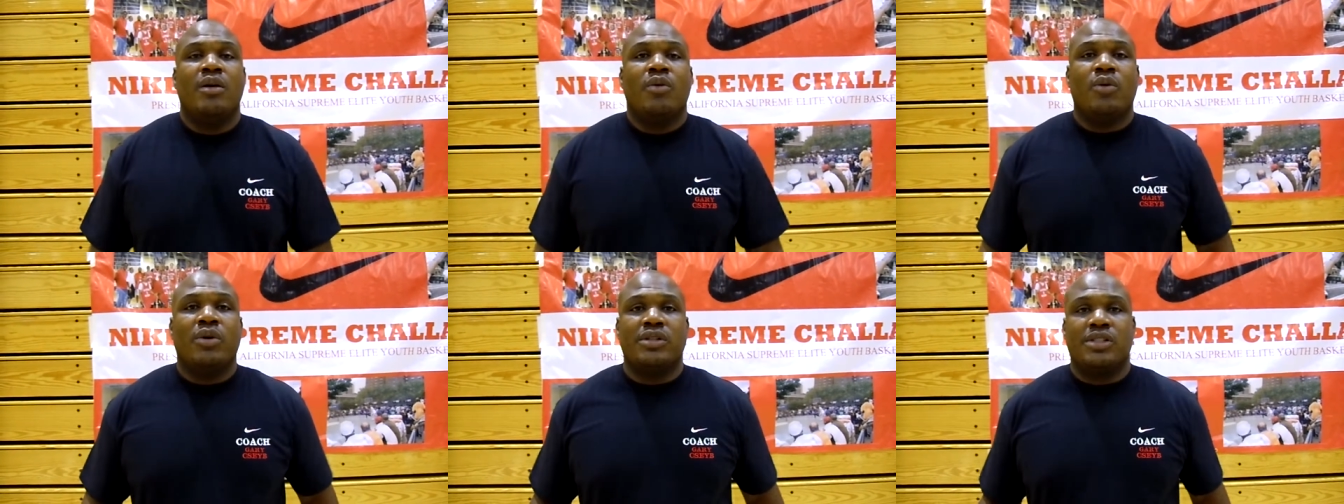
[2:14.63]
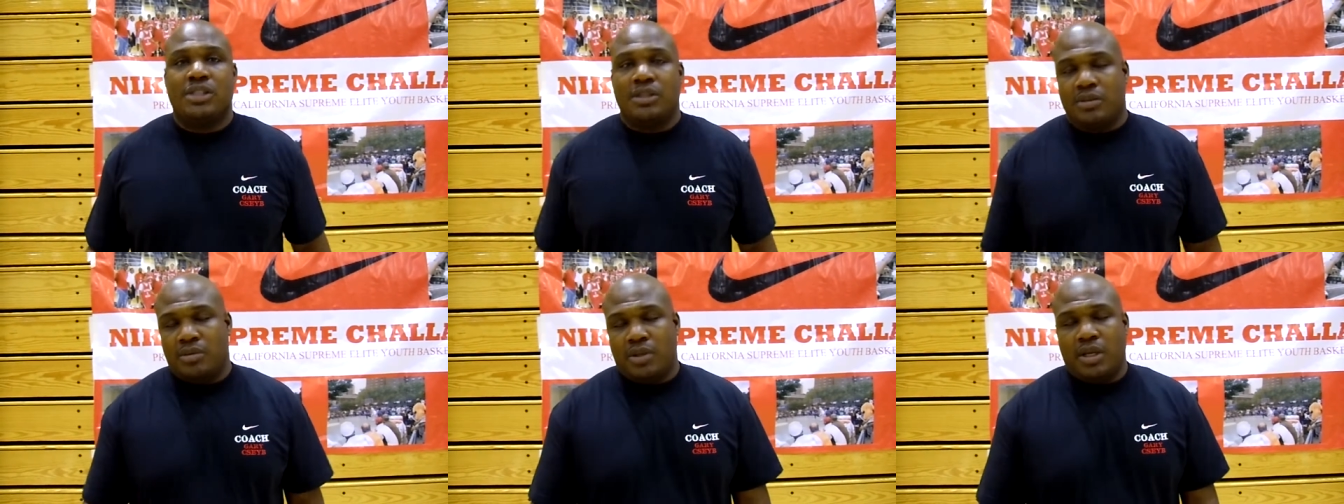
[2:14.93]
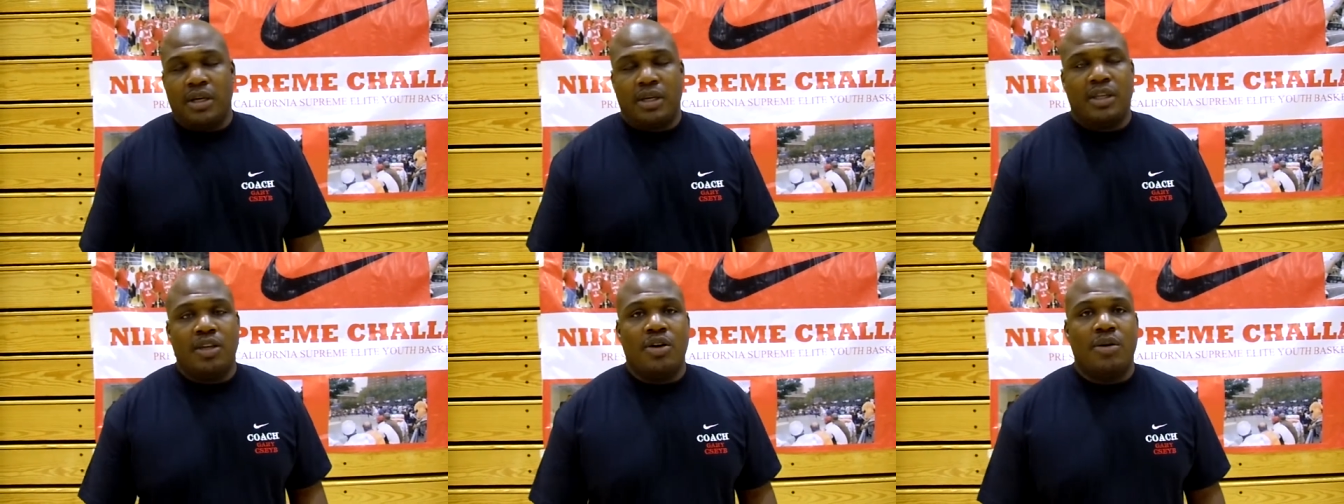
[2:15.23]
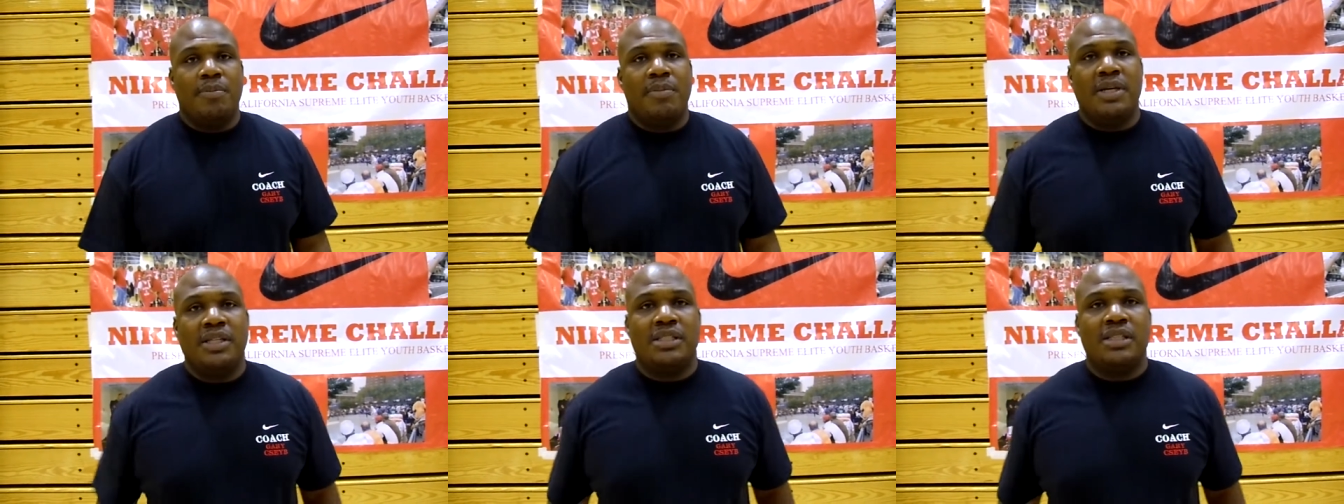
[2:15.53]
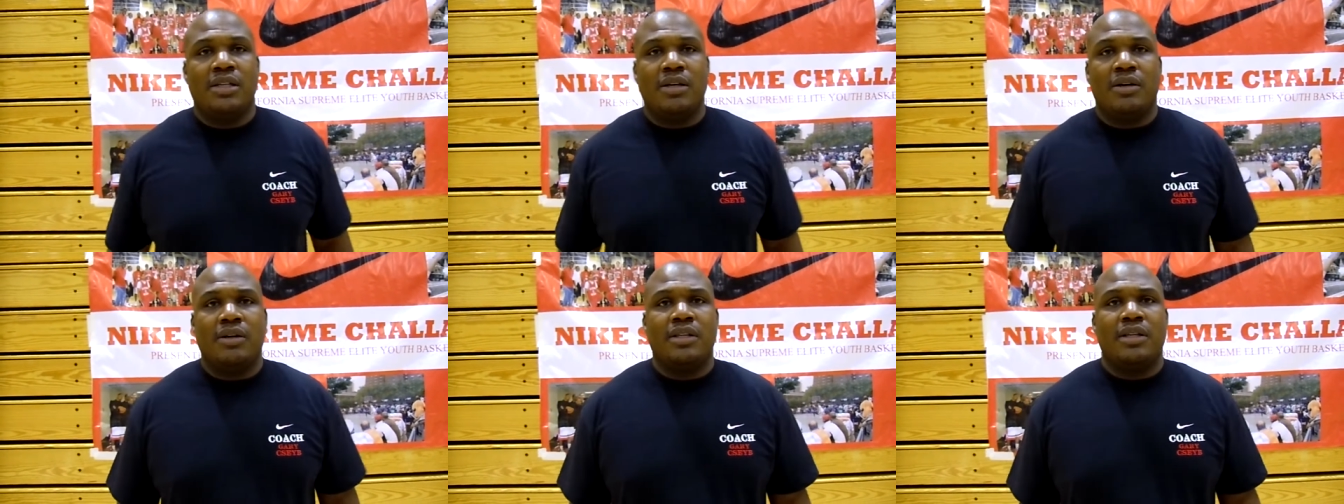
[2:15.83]
which, like you had
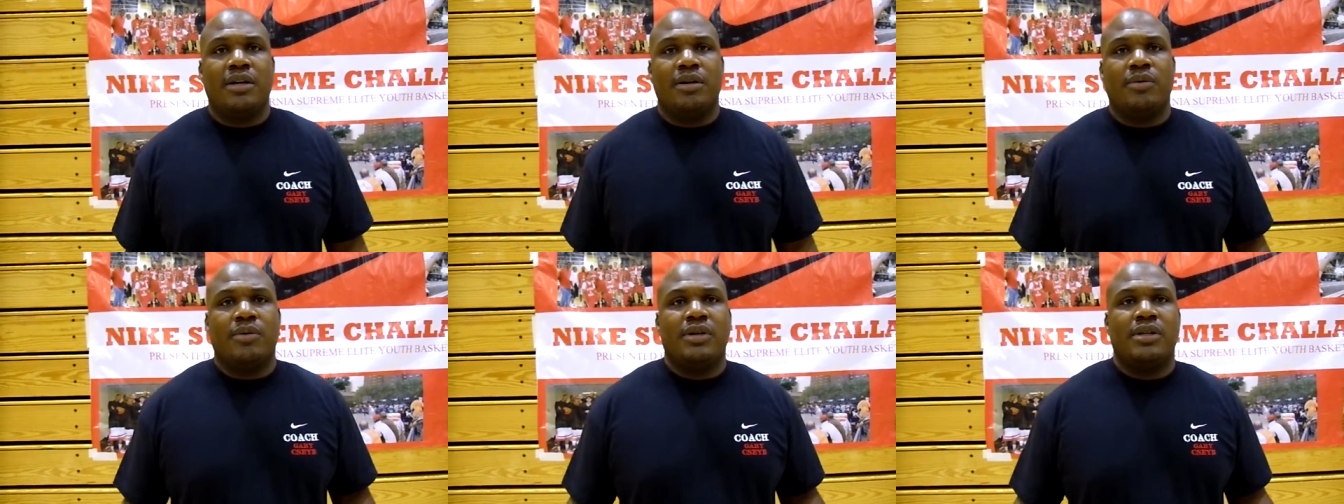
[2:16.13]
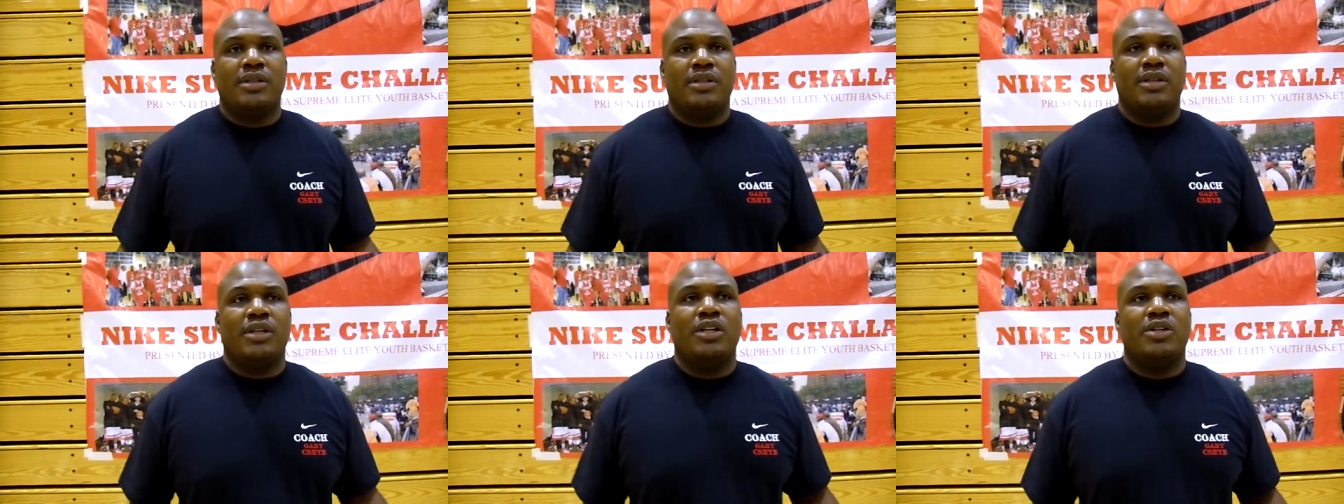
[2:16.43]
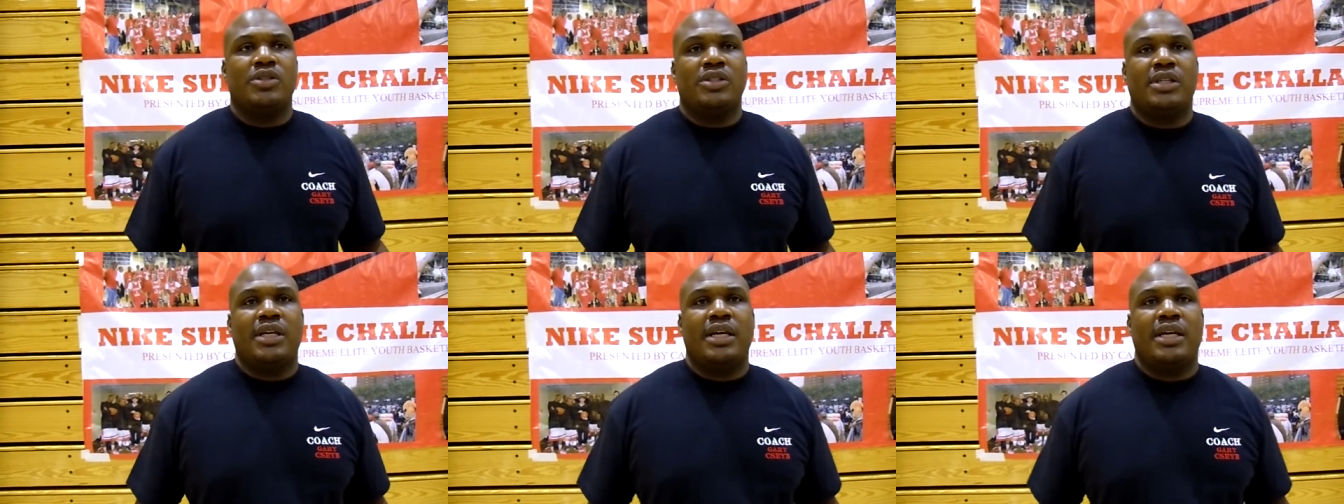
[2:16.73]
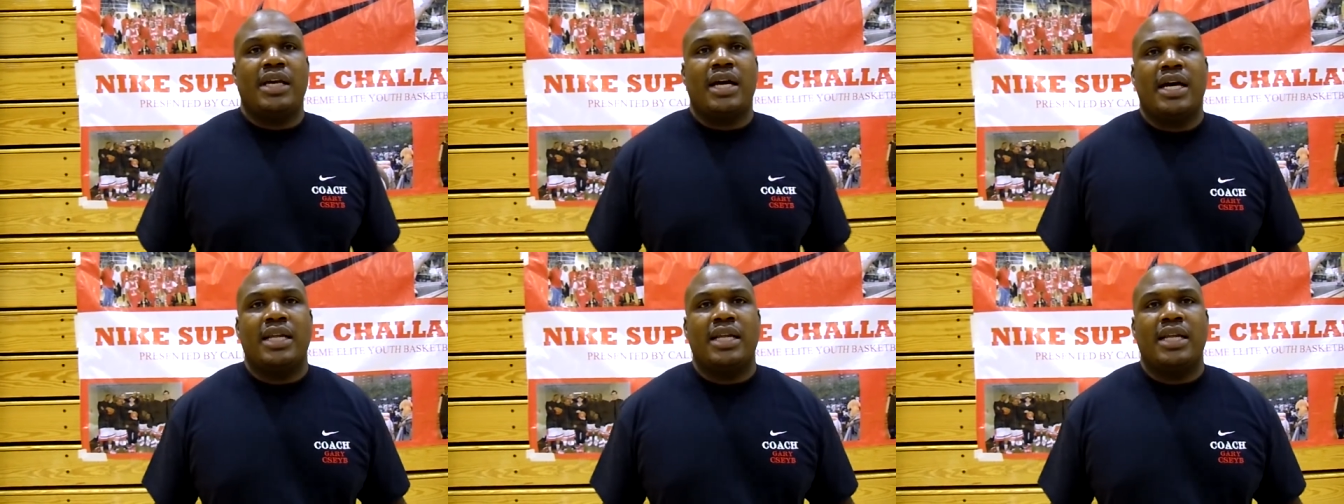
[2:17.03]
mentioned earlier, where Shea